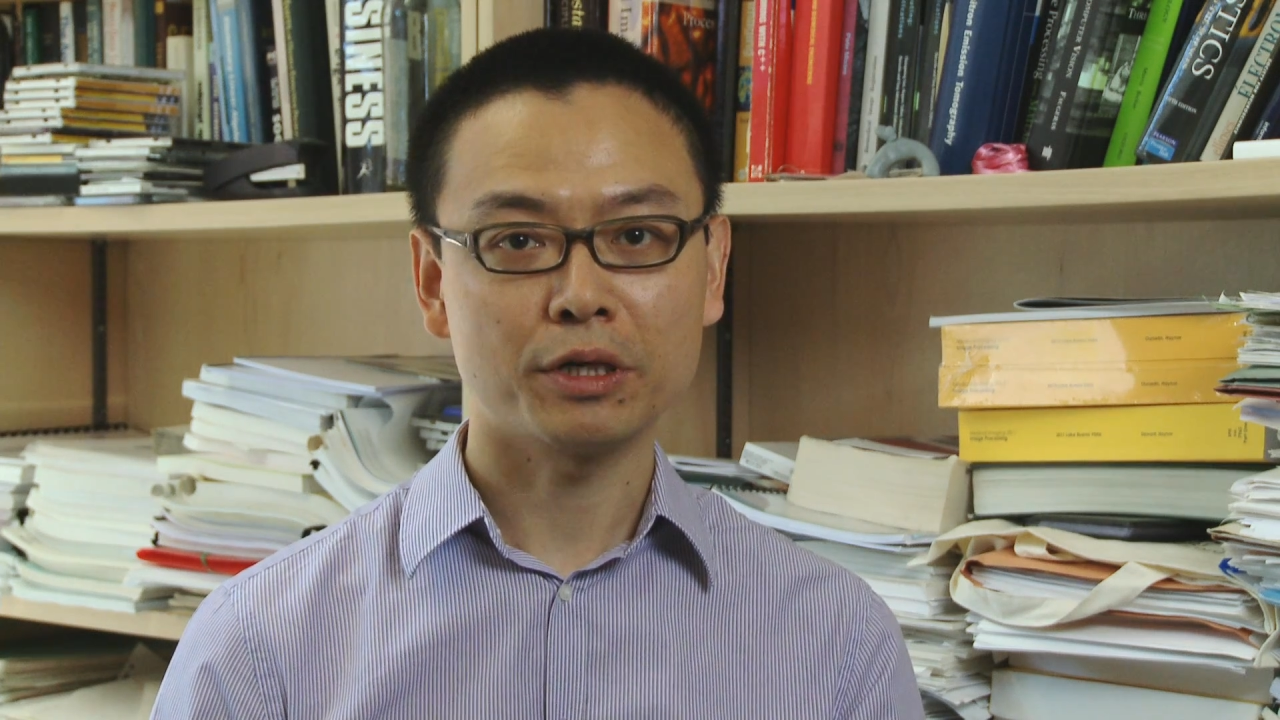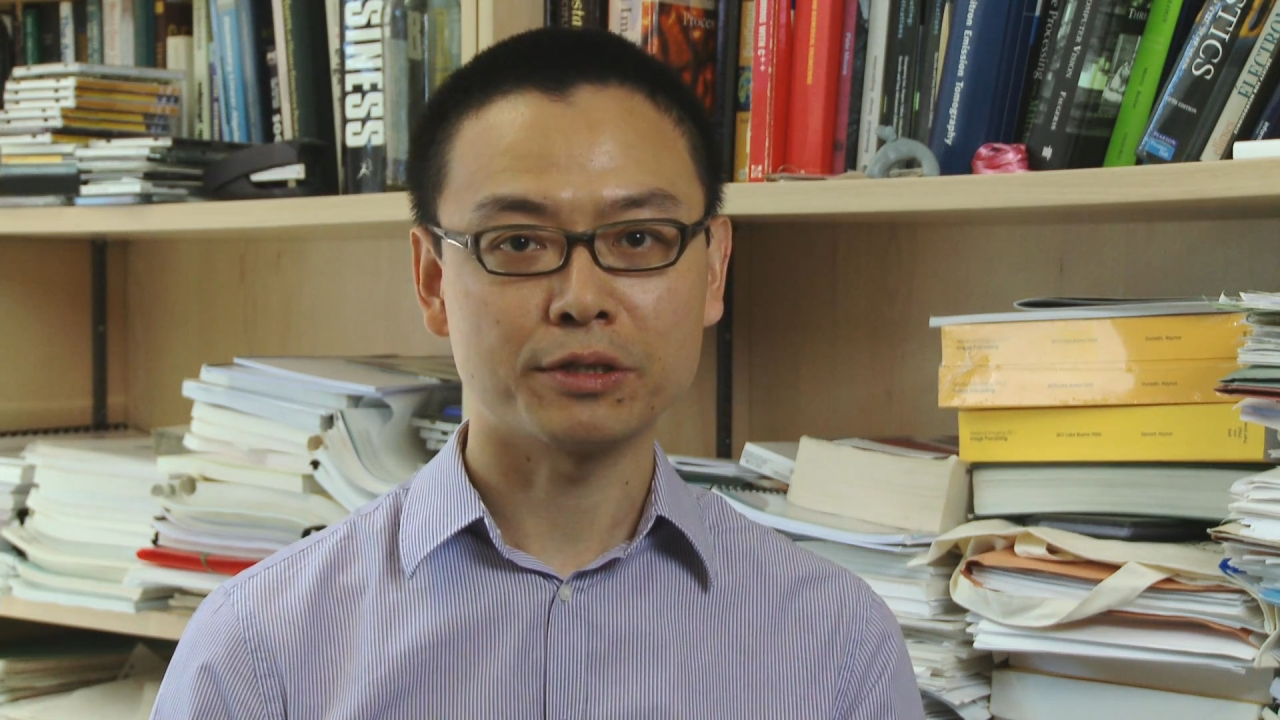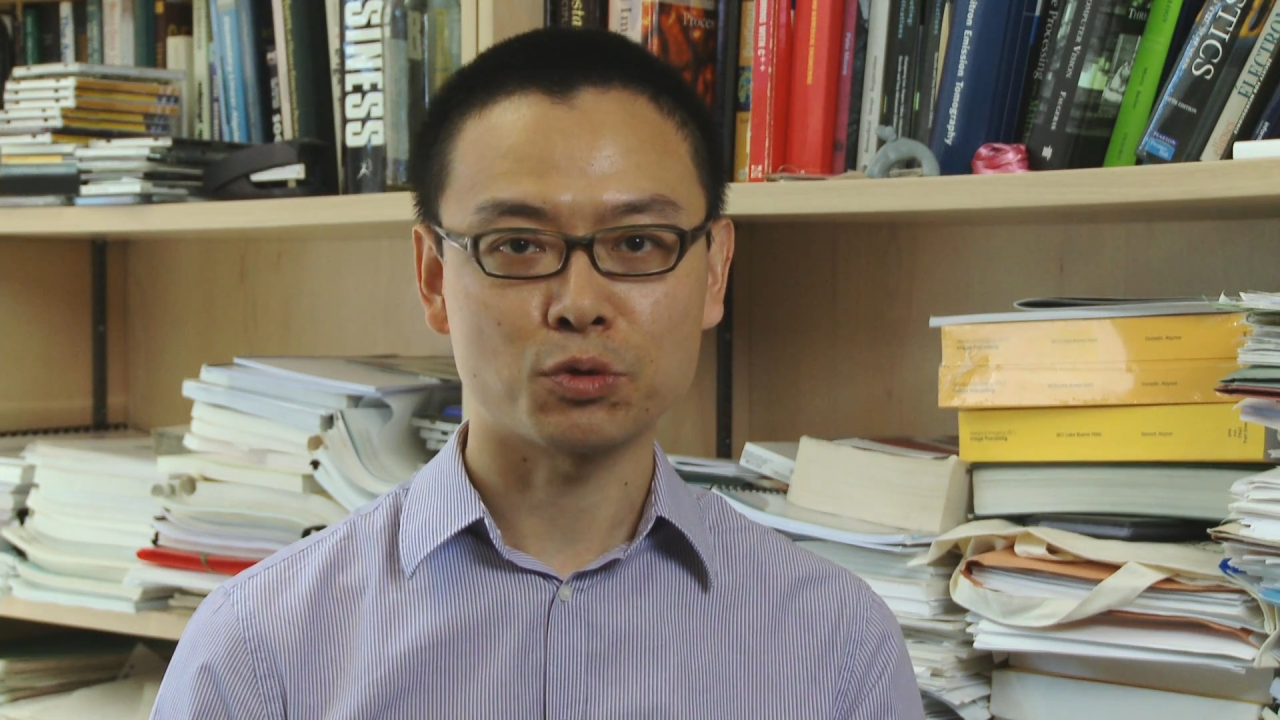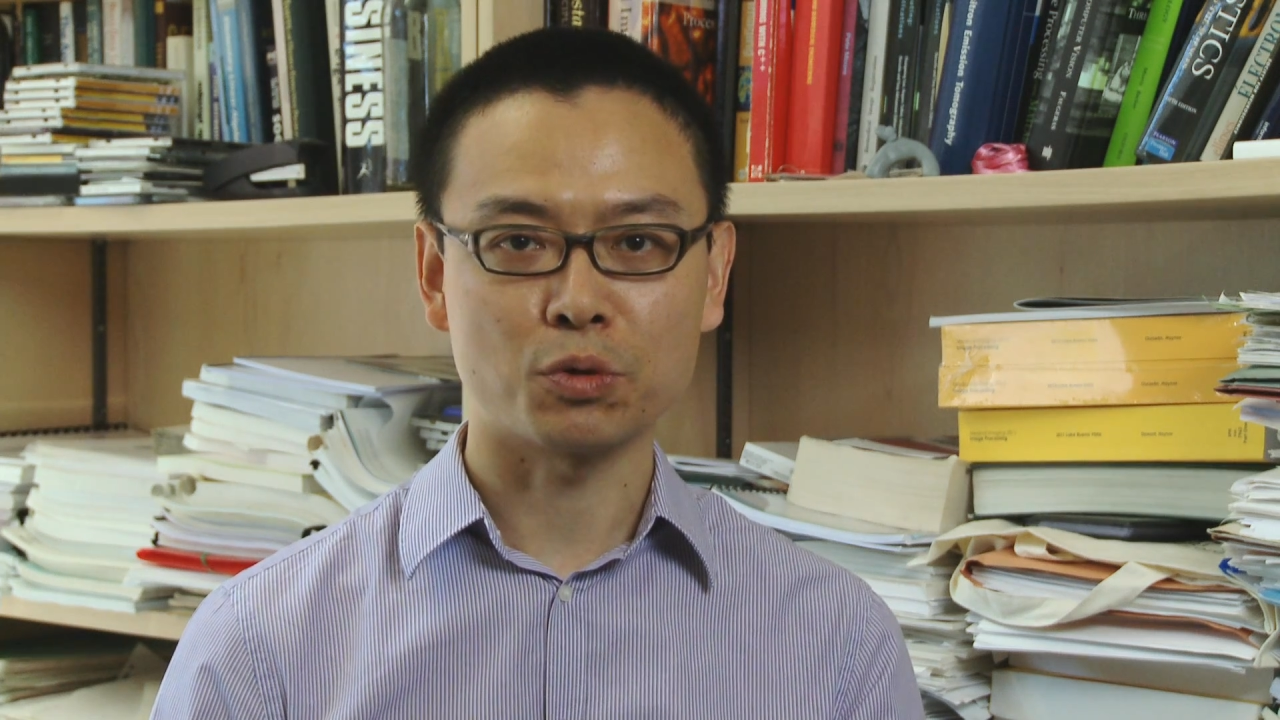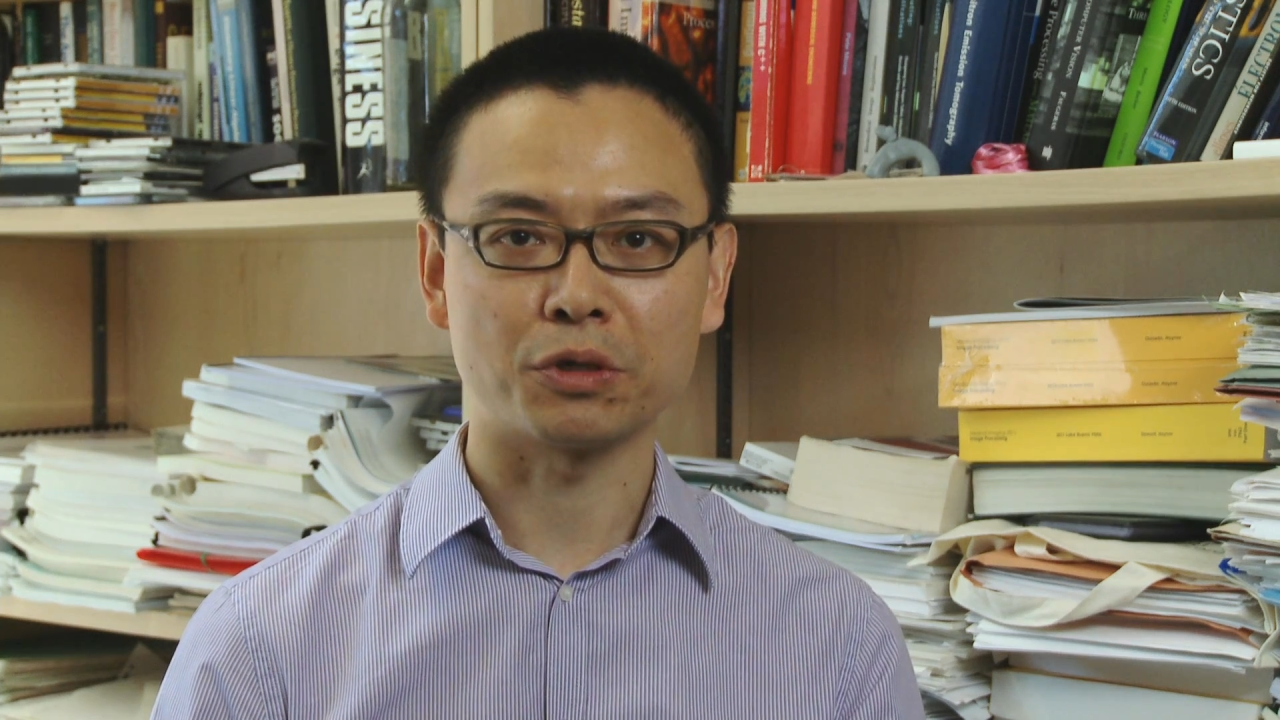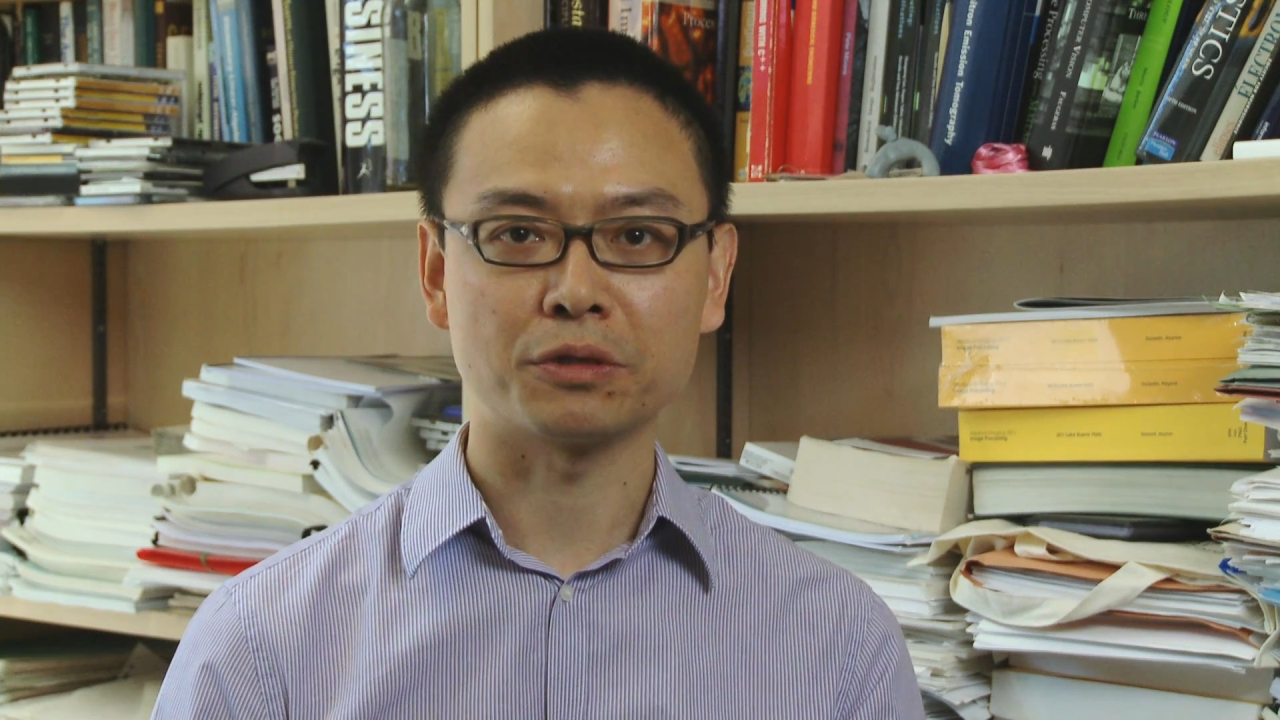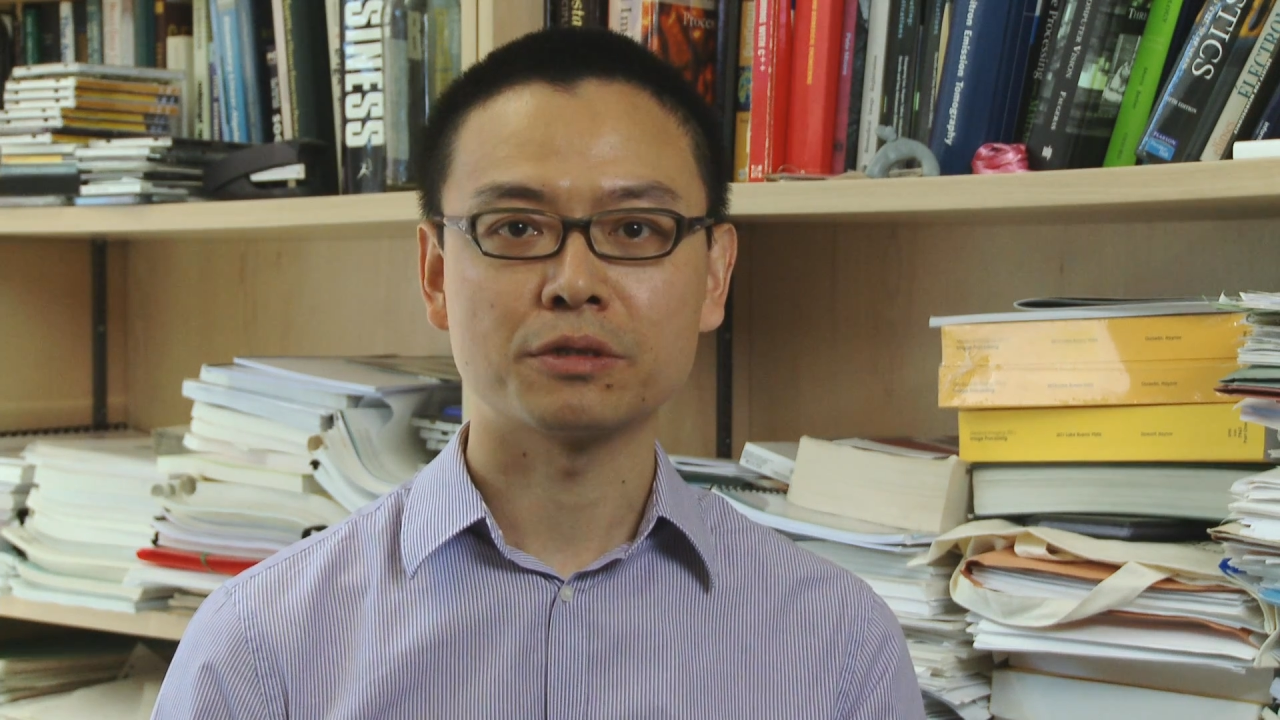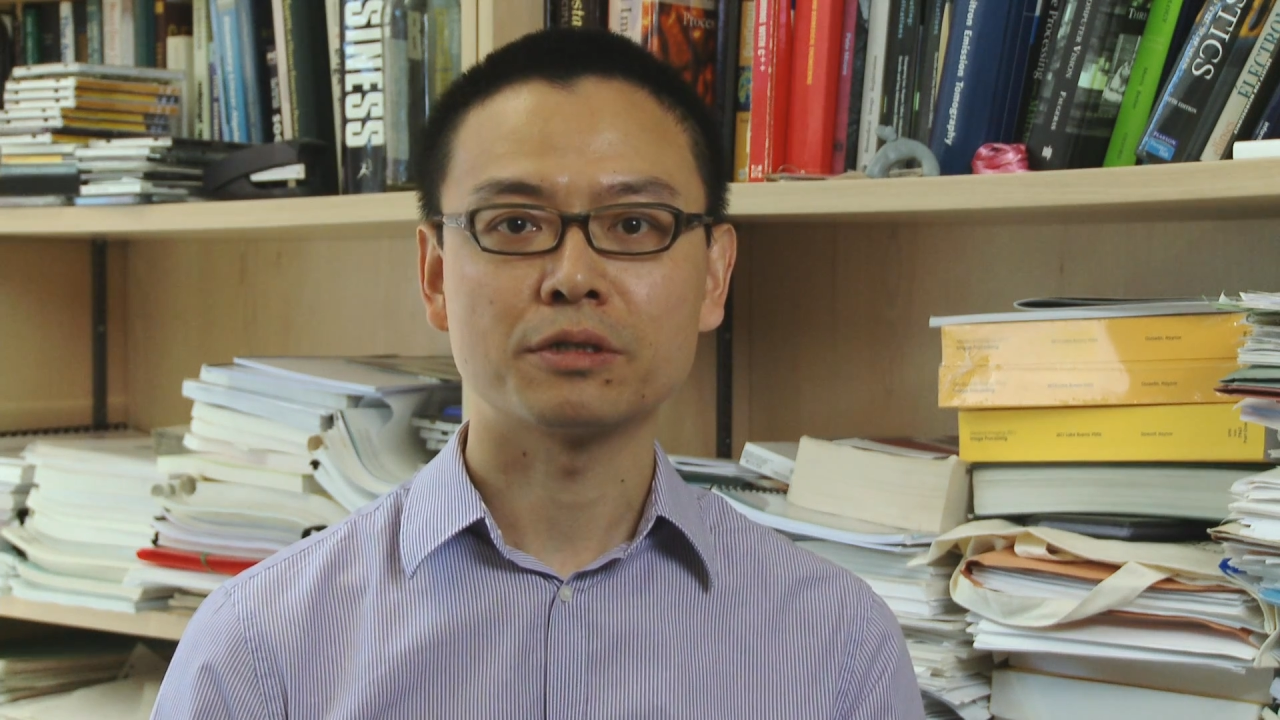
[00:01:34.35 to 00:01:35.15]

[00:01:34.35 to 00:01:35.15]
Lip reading: disorders,